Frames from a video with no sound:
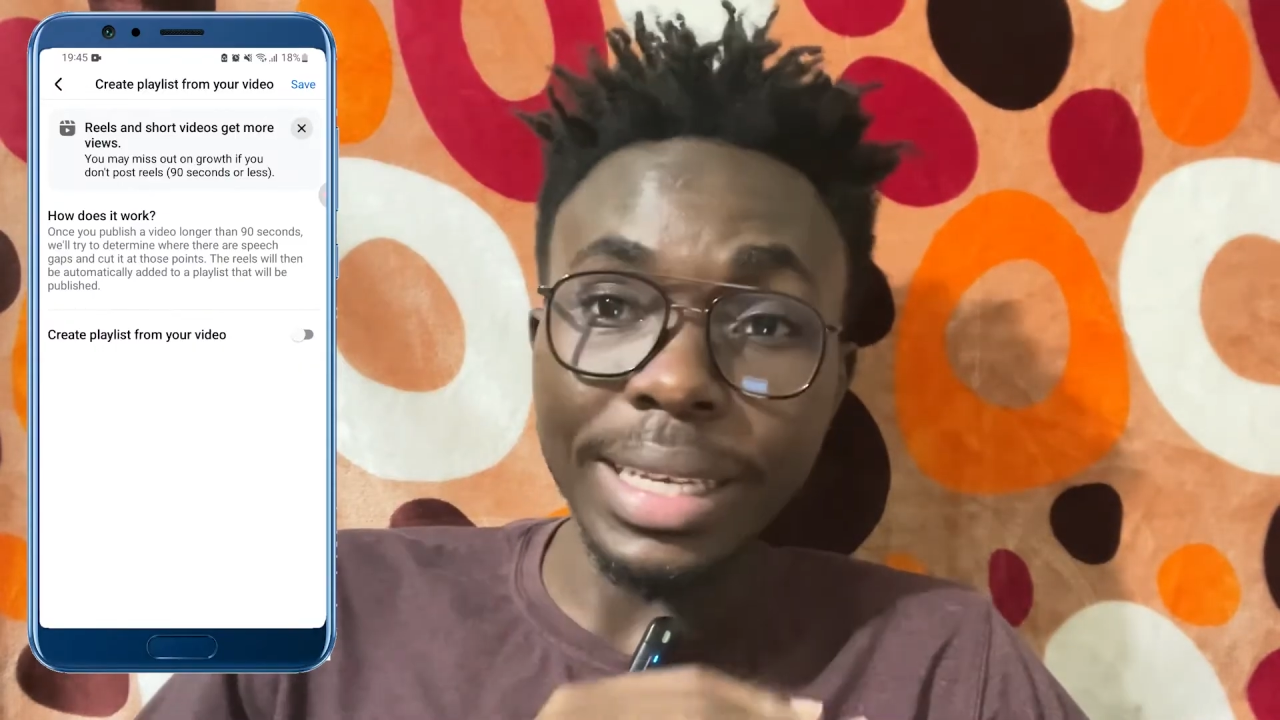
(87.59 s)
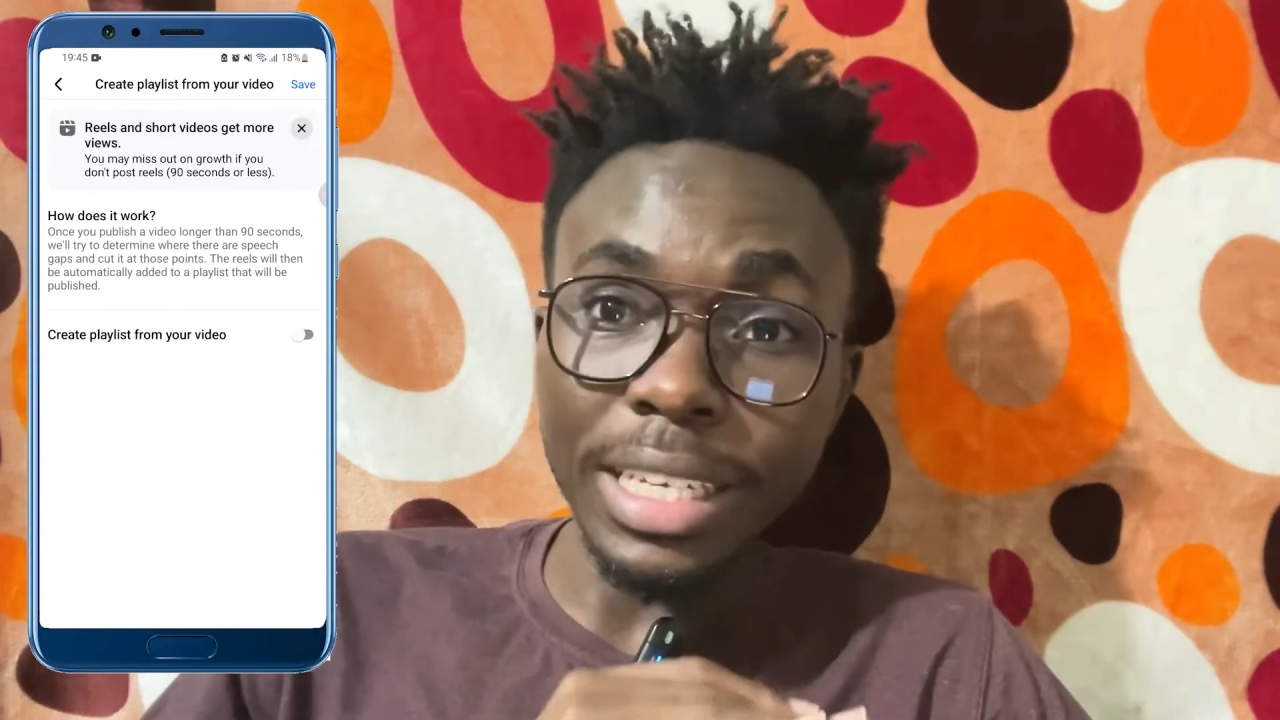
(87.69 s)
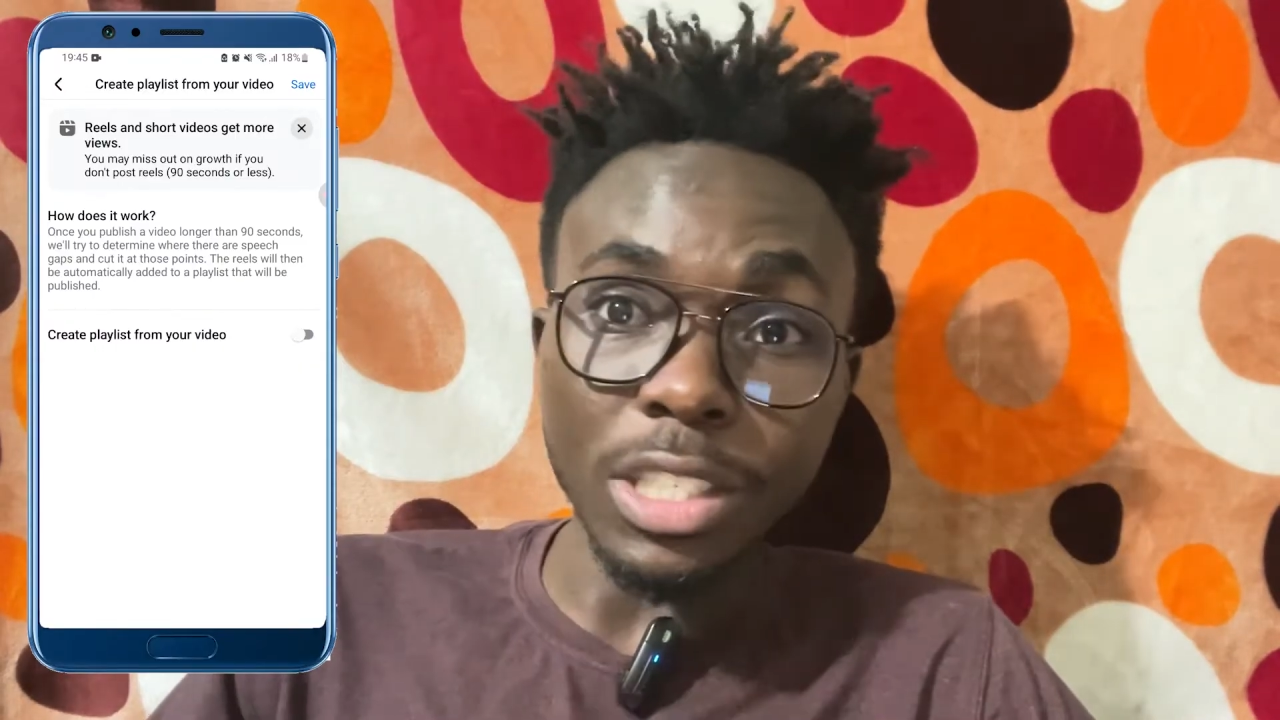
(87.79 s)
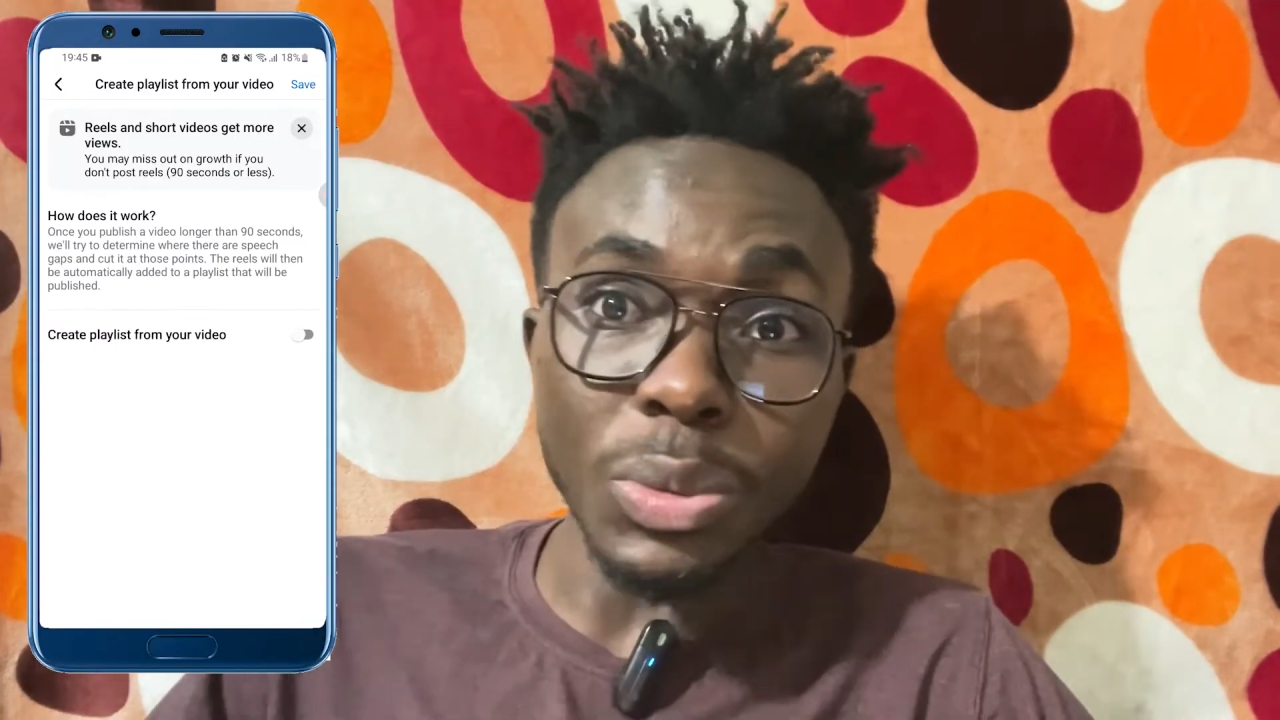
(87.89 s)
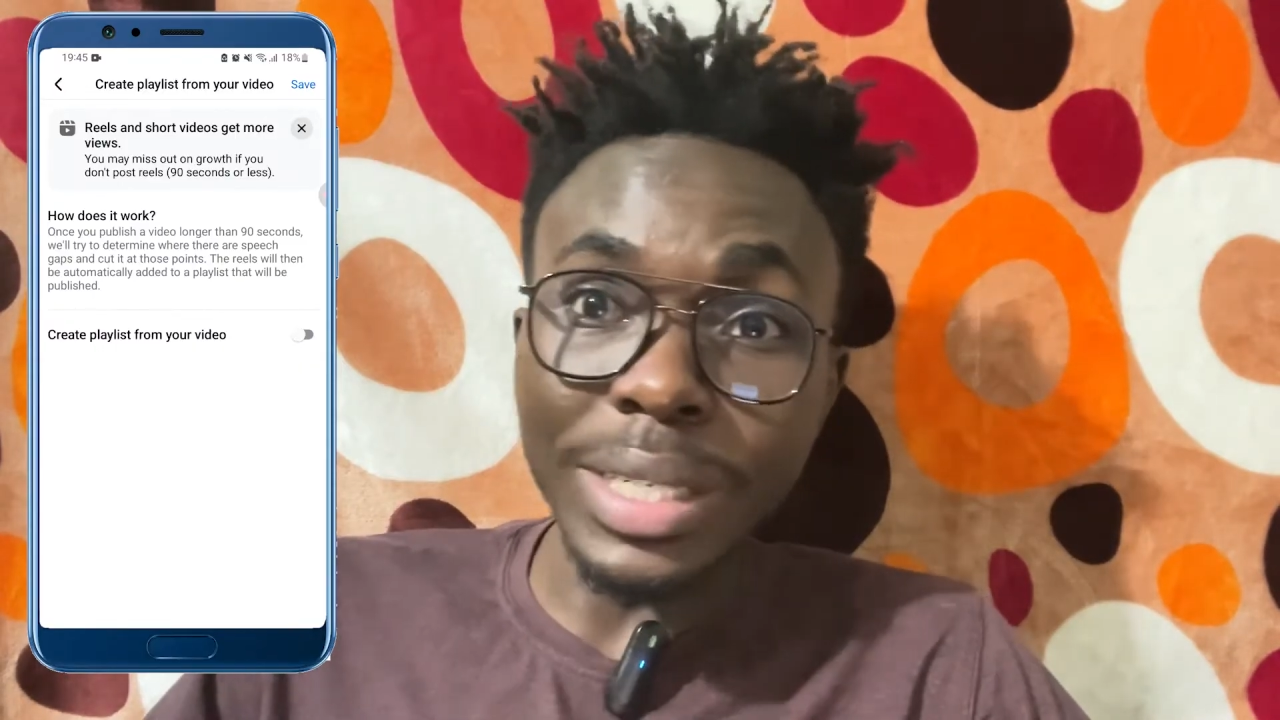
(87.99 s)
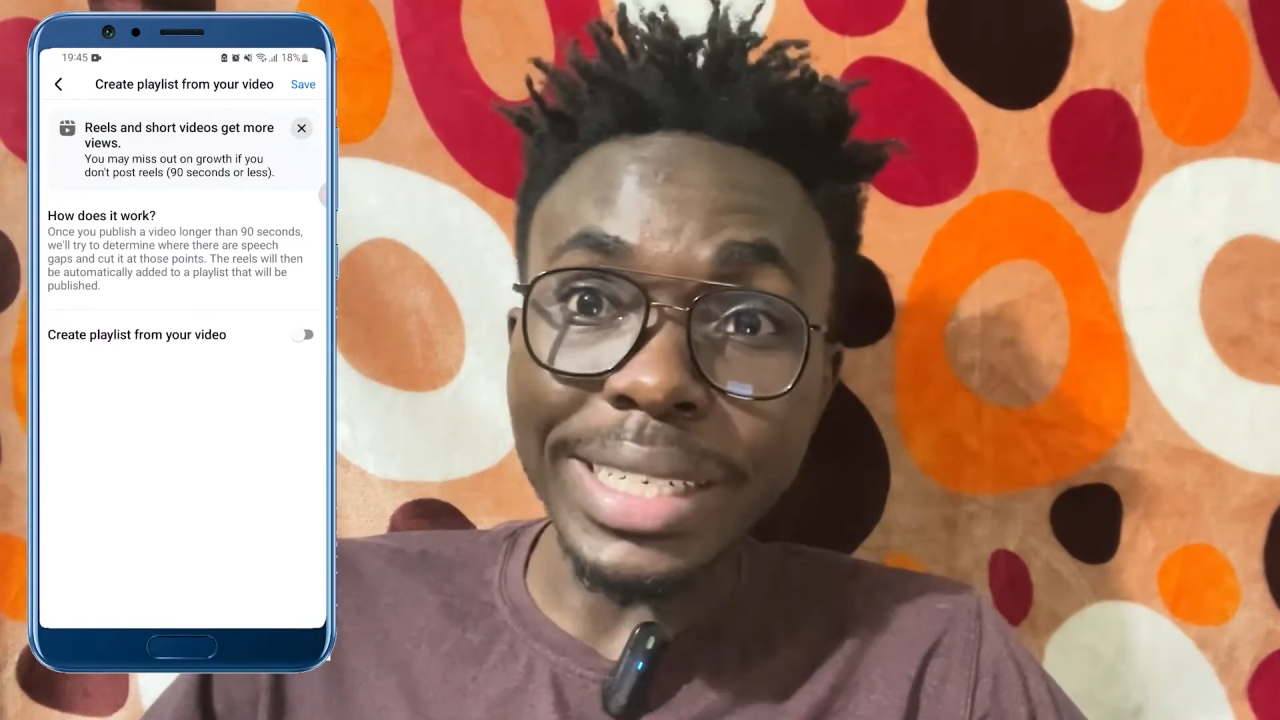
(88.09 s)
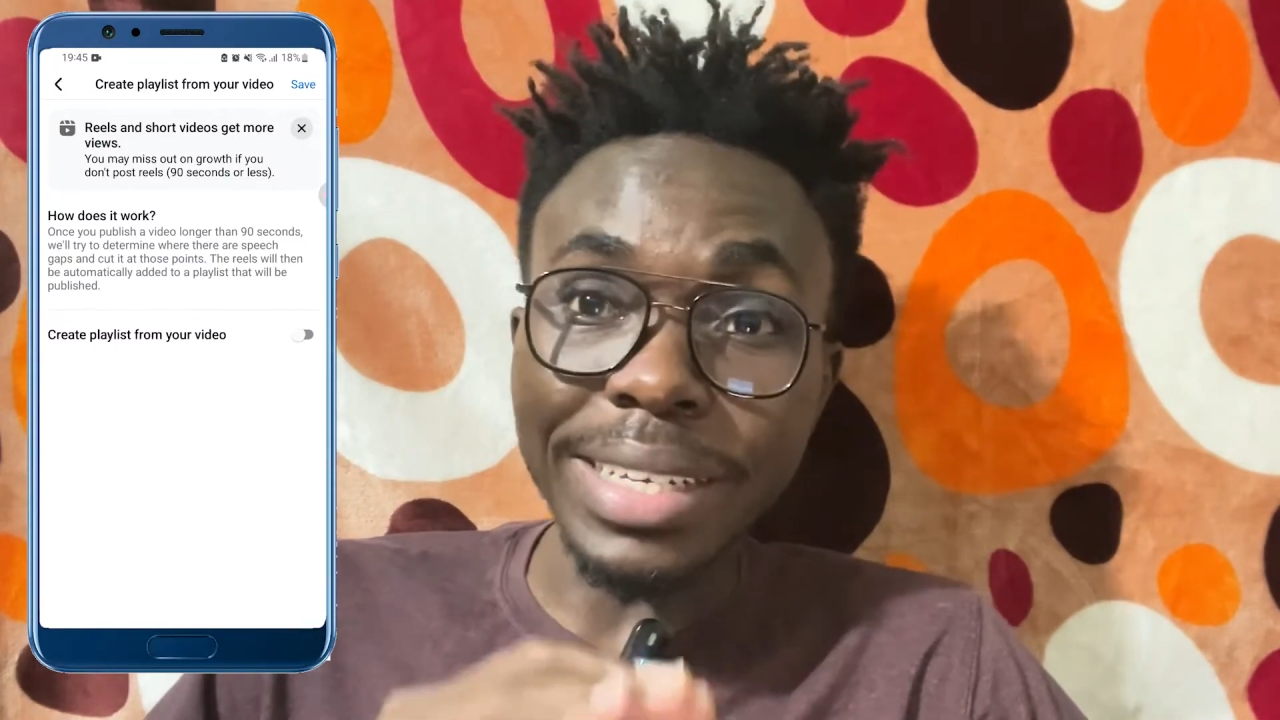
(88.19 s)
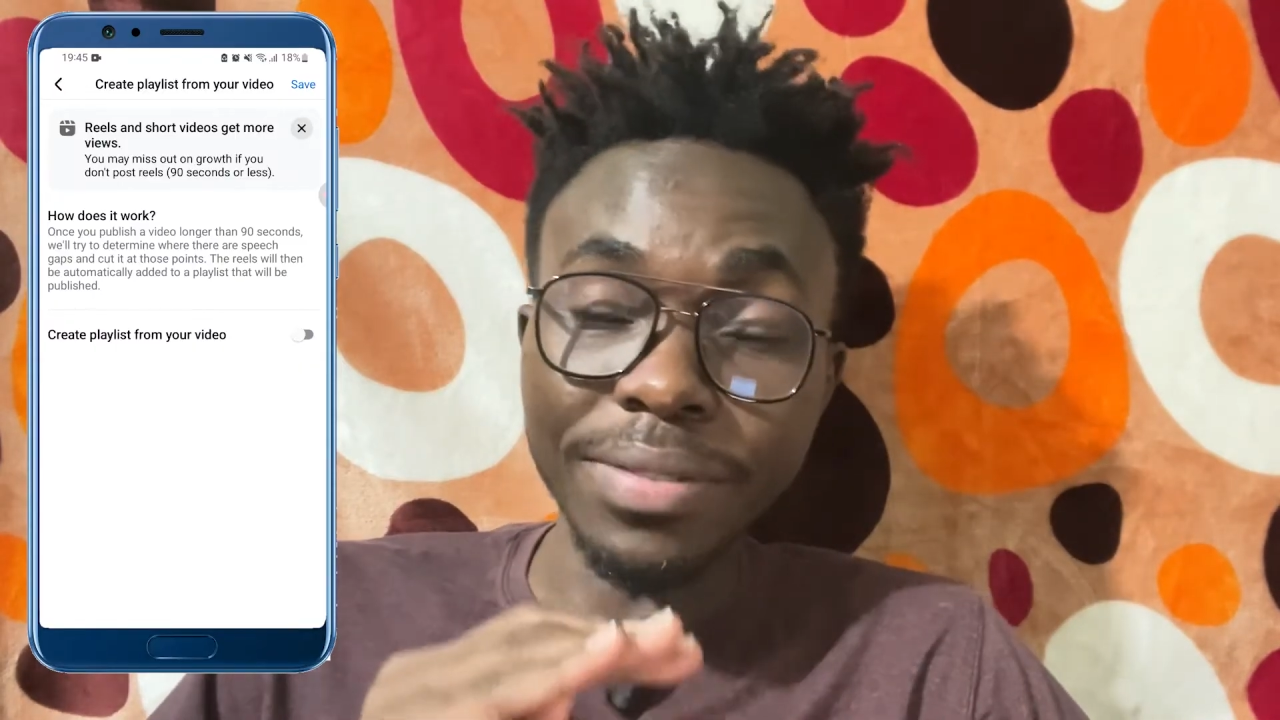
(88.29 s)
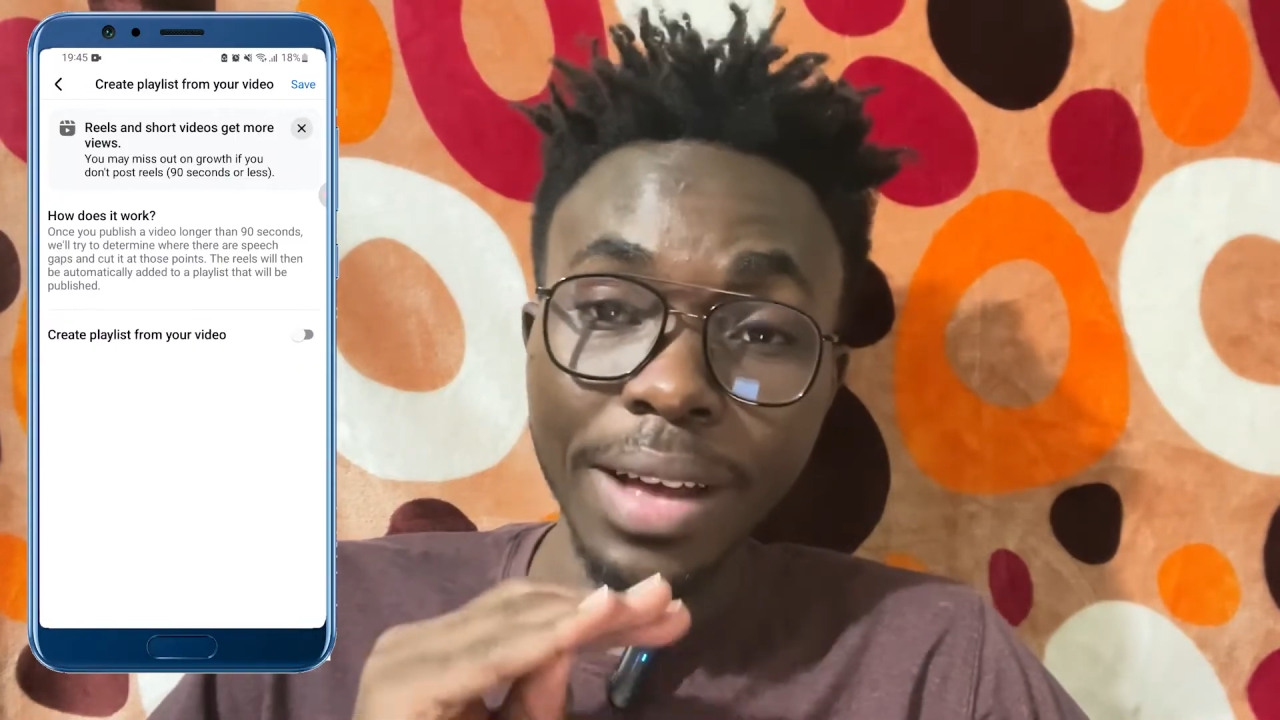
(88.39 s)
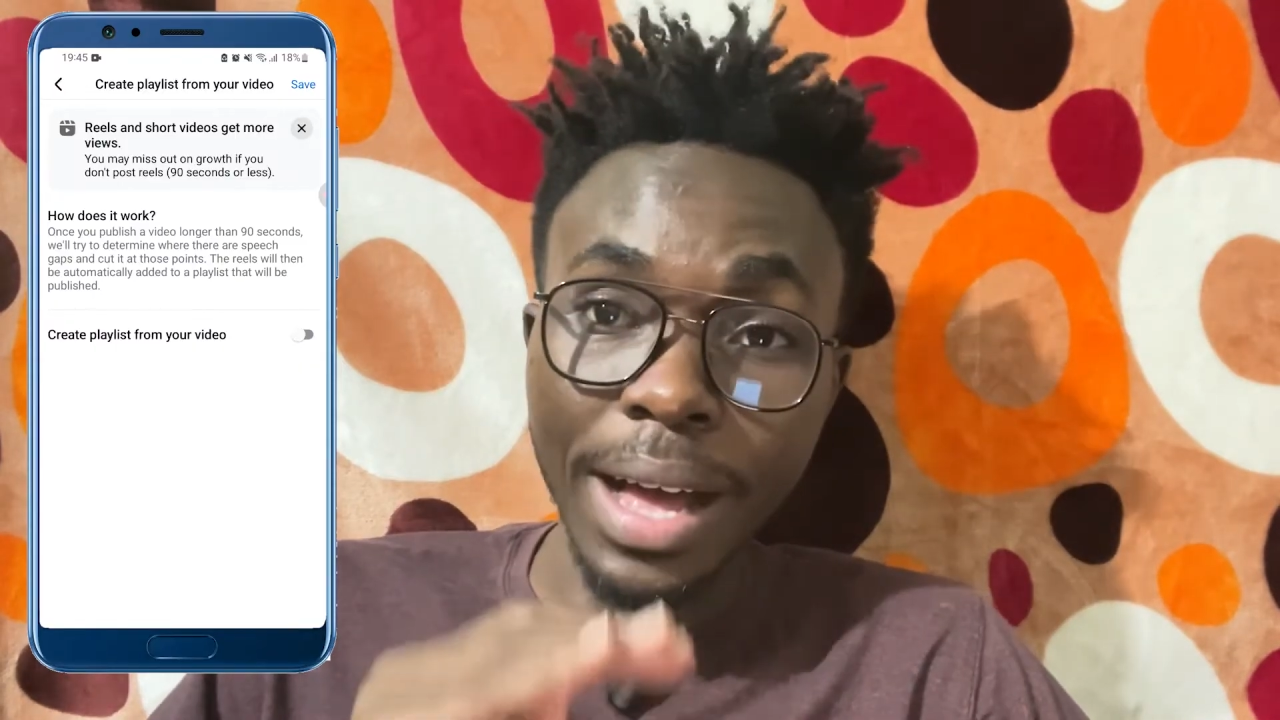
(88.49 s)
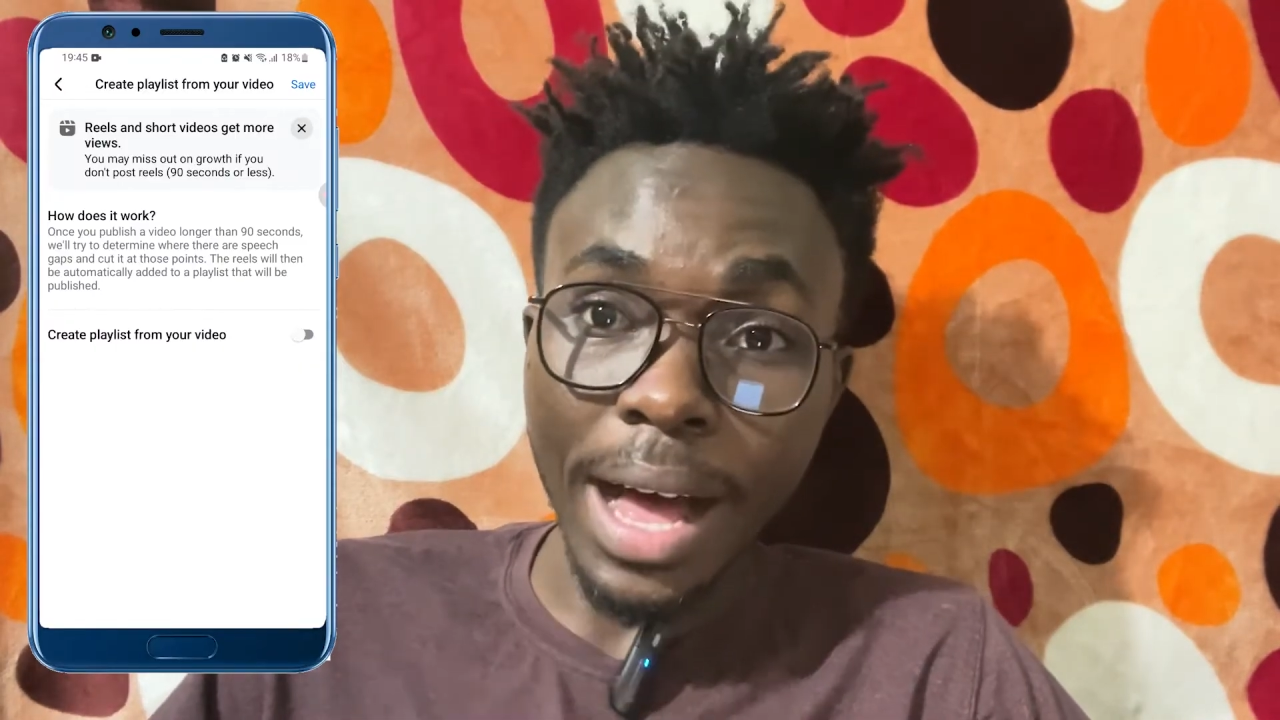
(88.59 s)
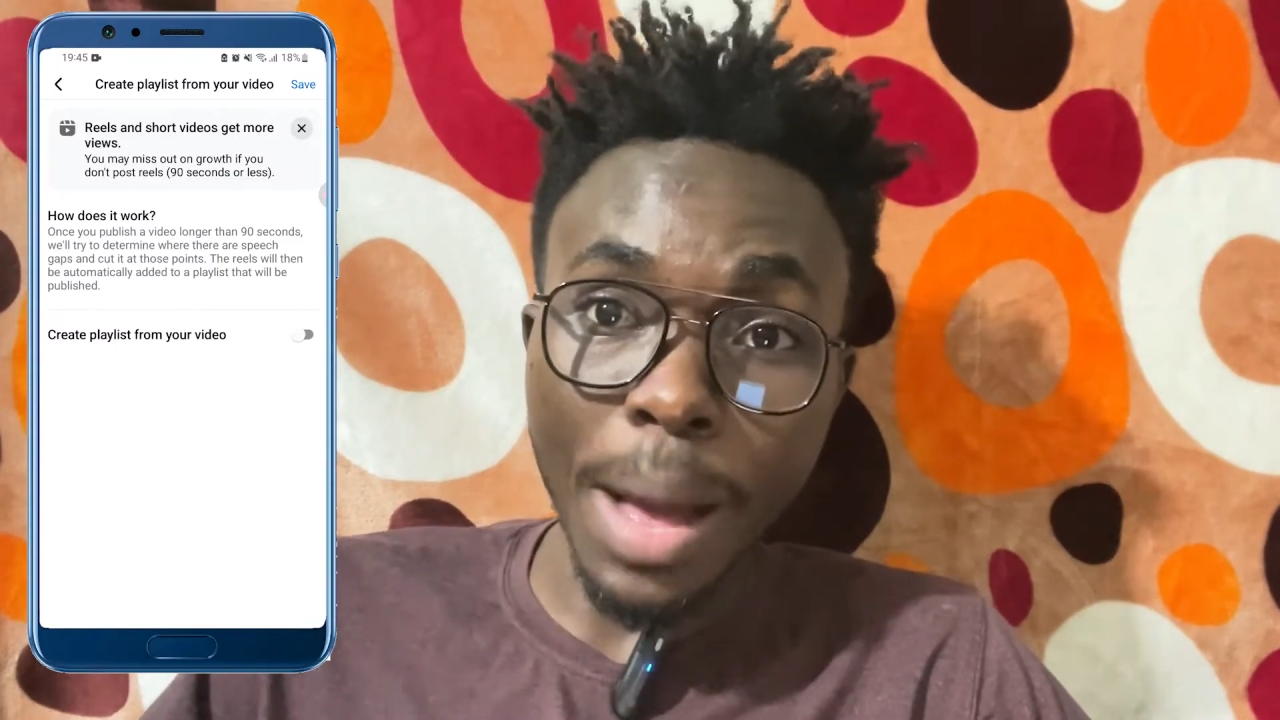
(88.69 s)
it will never